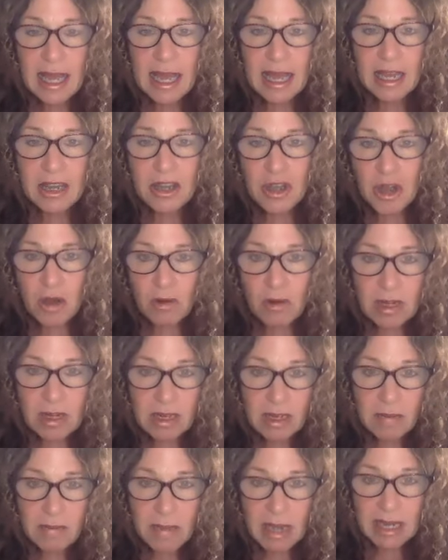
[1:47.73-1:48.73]
And
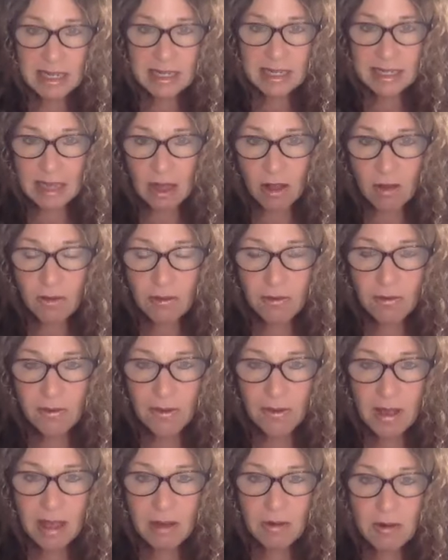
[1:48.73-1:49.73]
knowing myself,
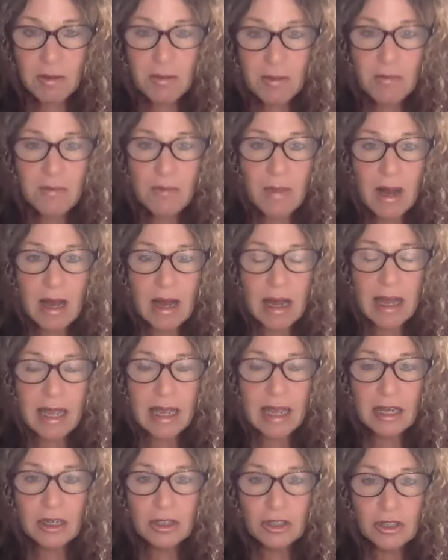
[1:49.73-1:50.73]

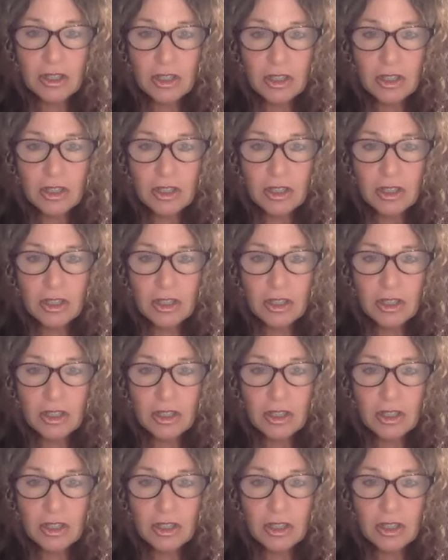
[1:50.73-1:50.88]
my